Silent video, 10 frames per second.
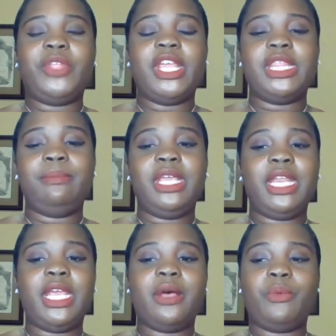in the
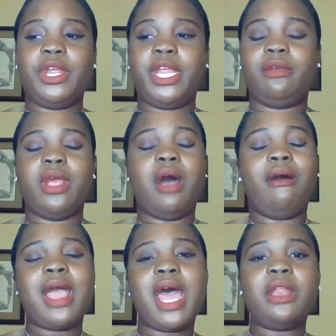media, we're hearing
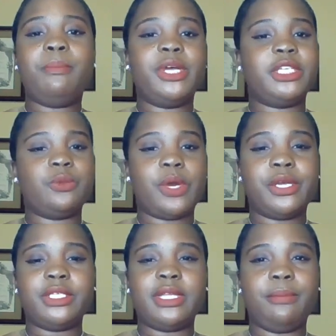all kind of
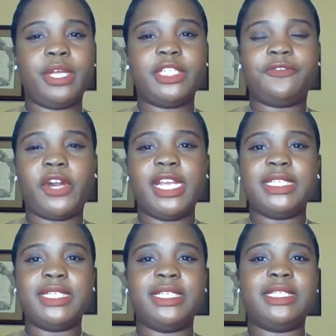buzzwords and buzz
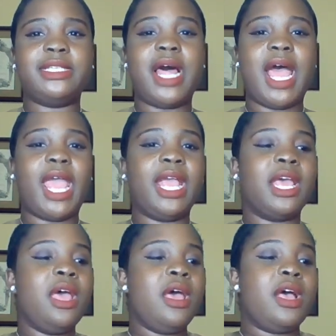phrases
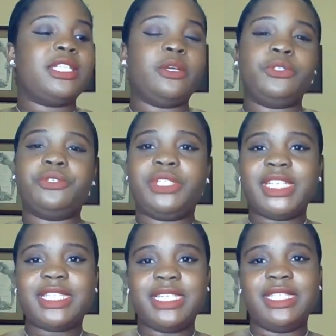like social
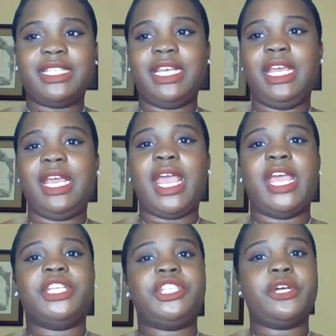distancing
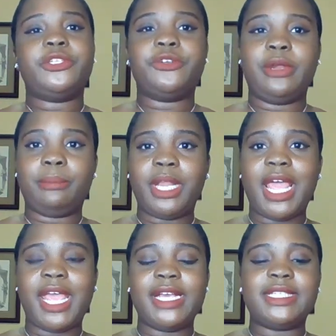and shelter in
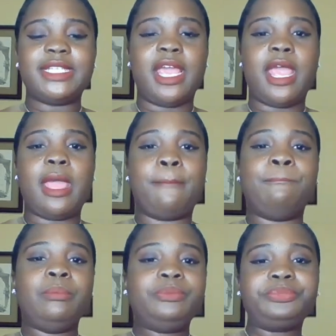place.
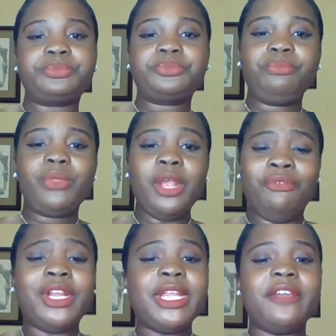And
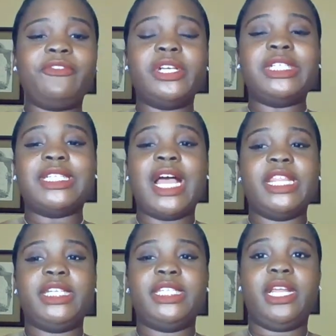really, it feels like
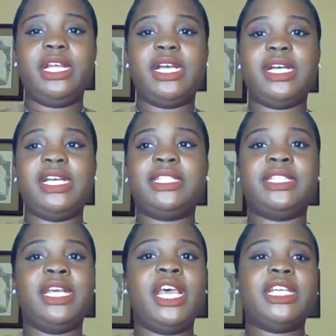they're telling
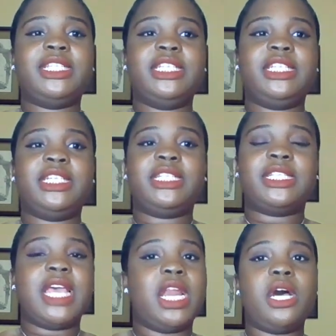us to
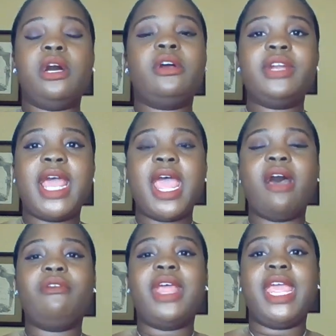just kind of hunker
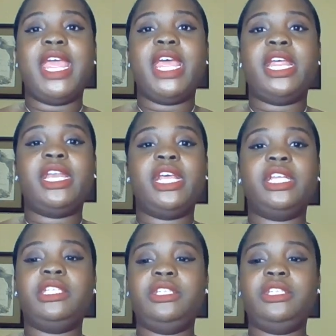down and,